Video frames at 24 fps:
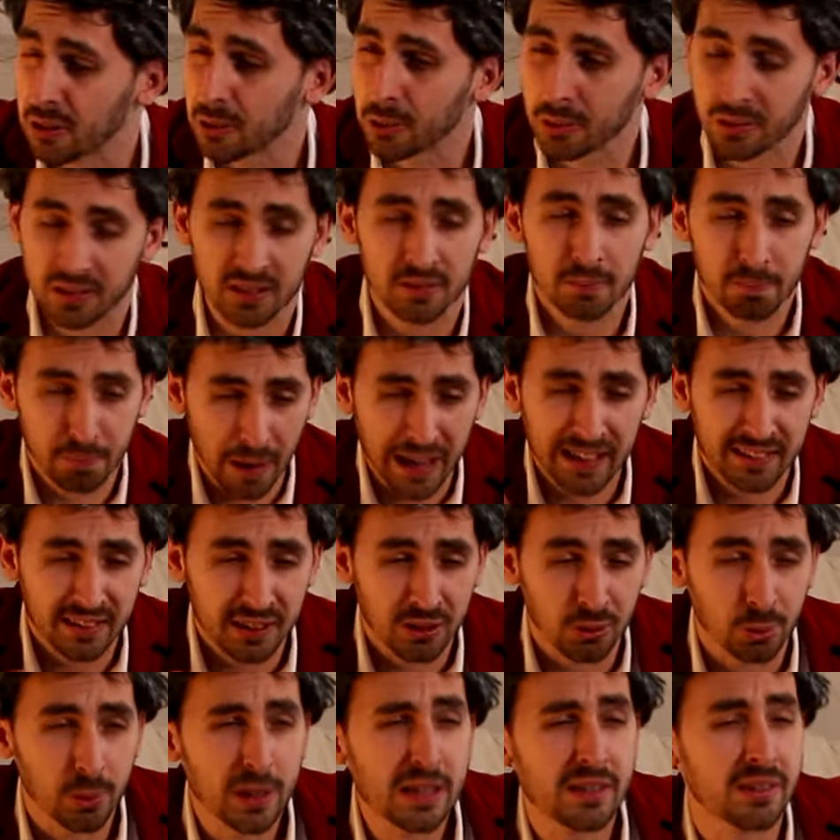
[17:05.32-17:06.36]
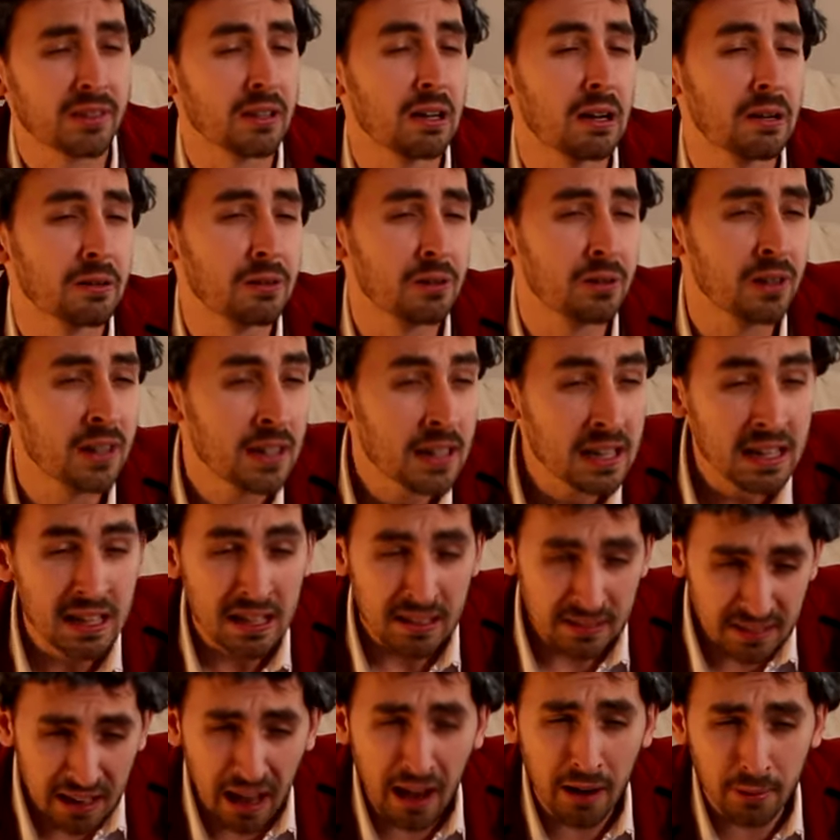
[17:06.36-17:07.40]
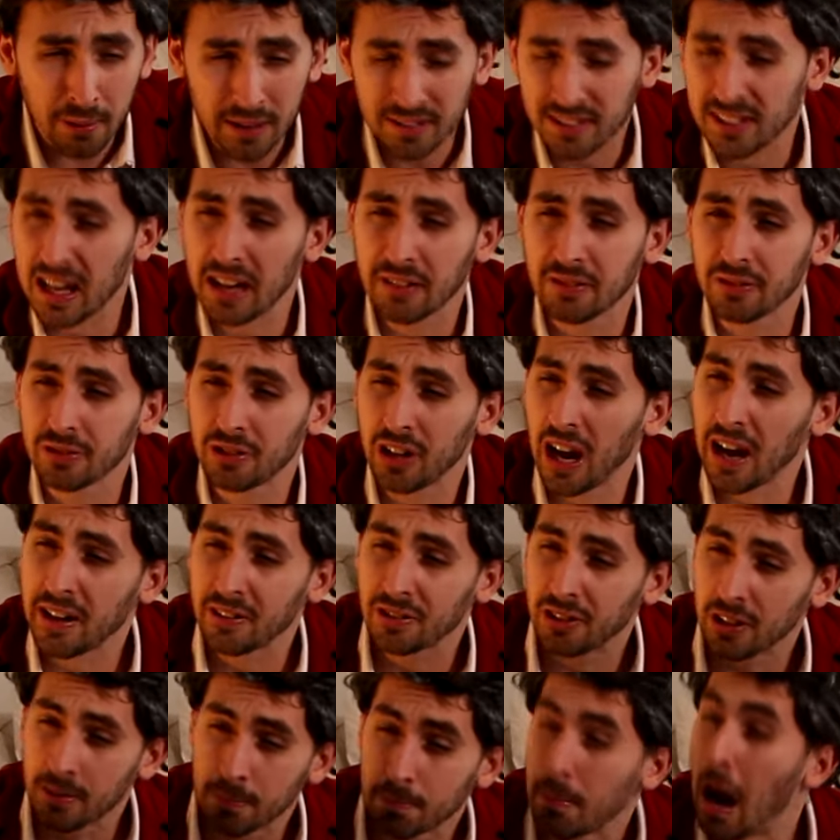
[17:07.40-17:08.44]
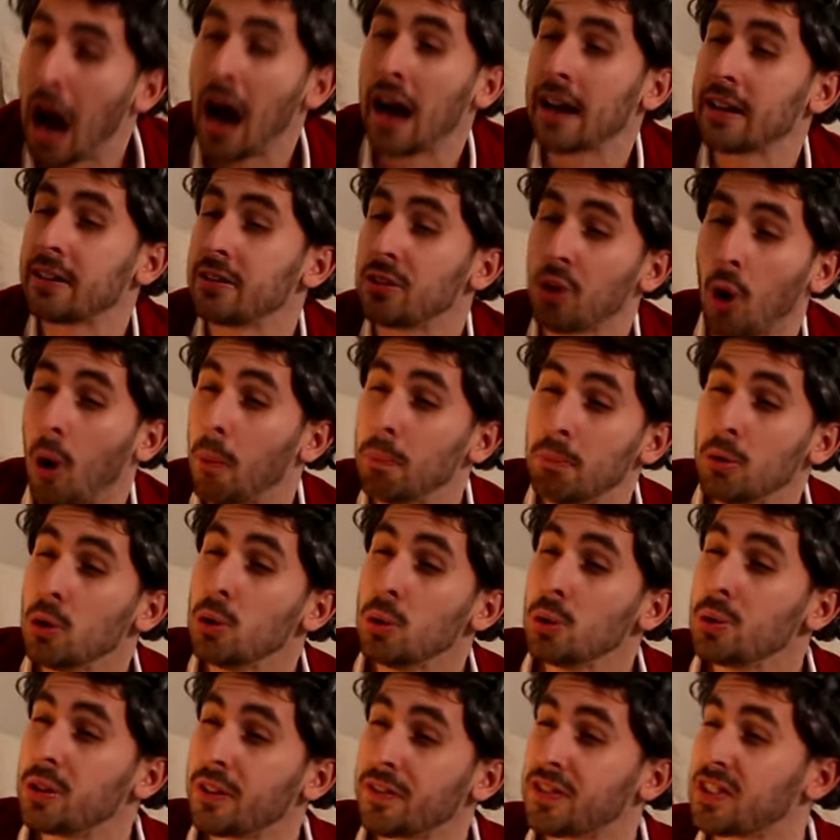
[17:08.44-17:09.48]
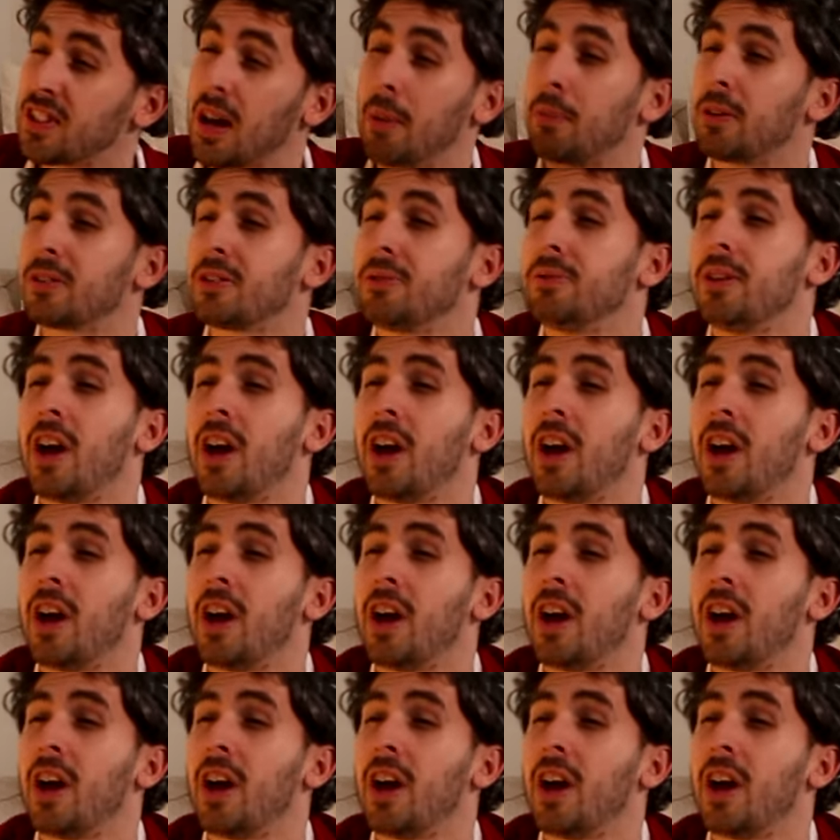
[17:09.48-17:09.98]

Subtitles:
clues and basic research. So a sudden change in mind or mood of someone you